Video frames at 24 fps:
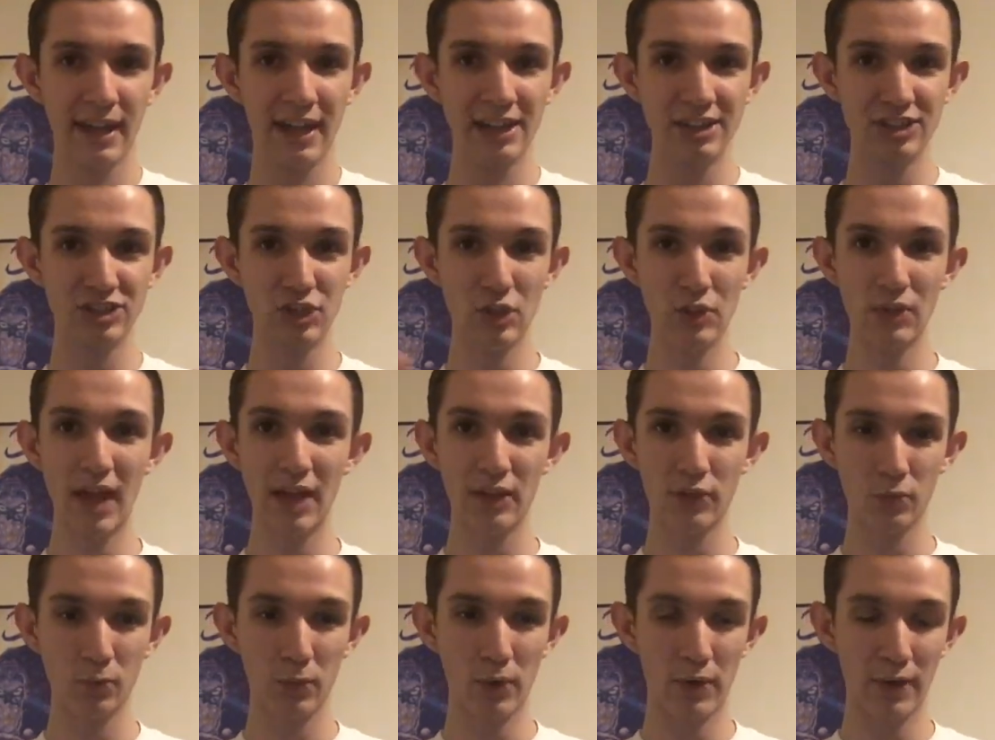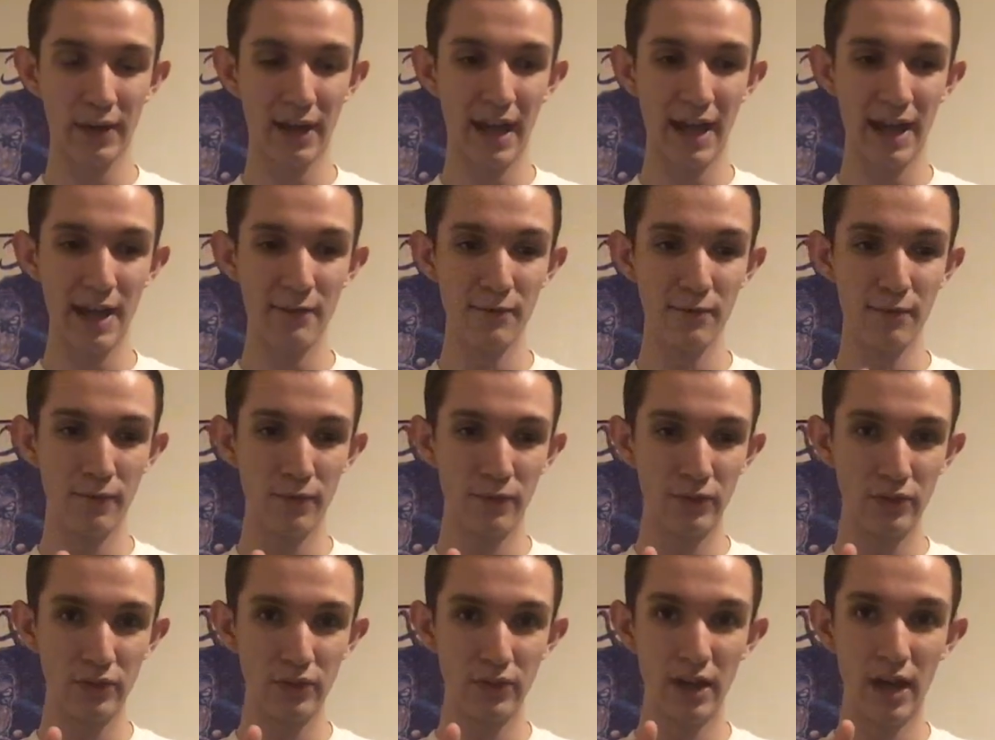so that's where kind
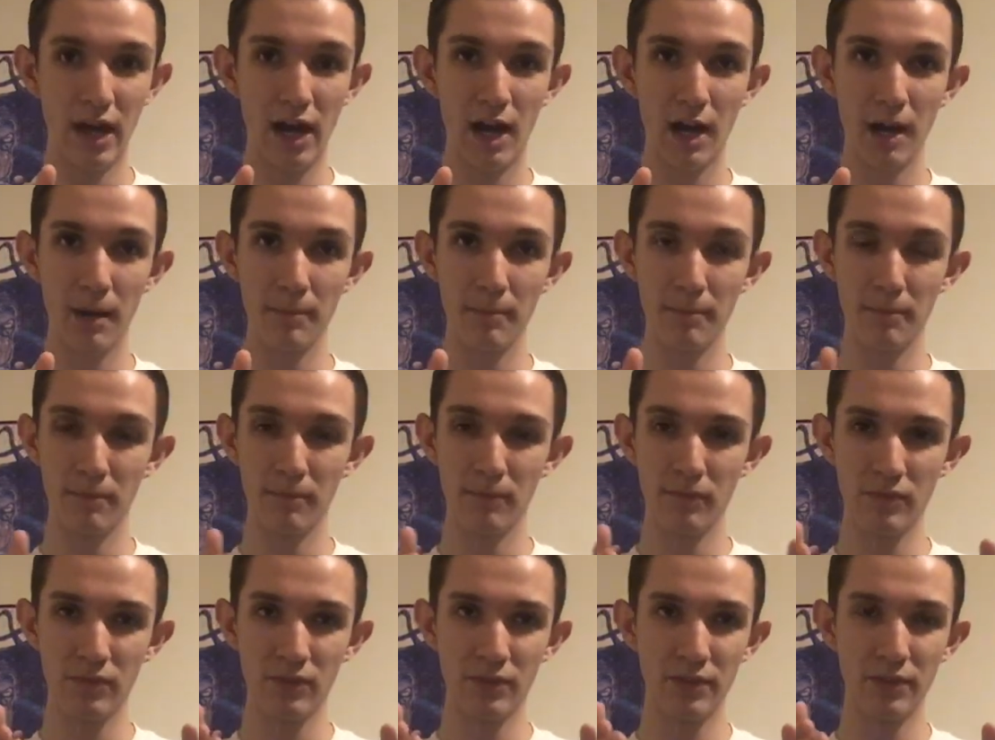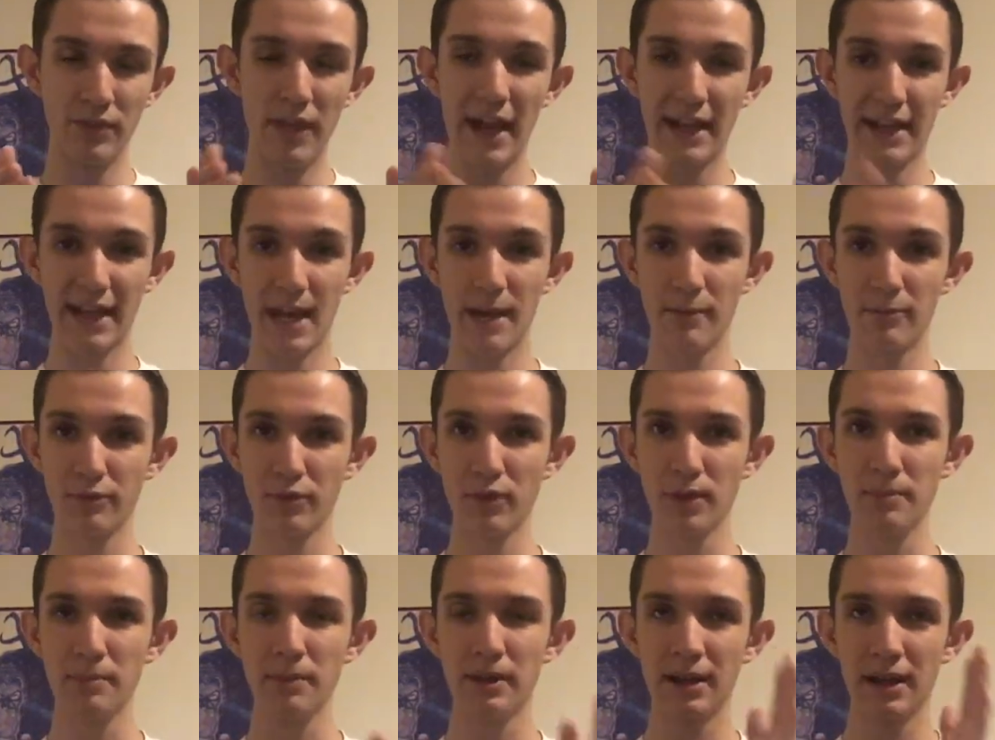of that came
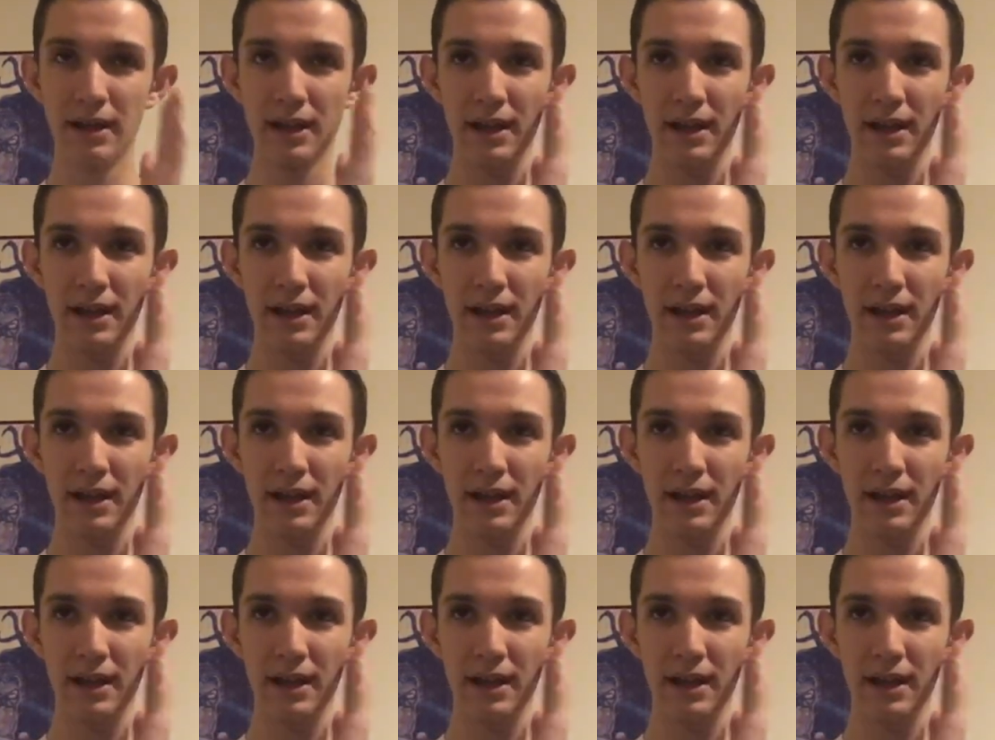from.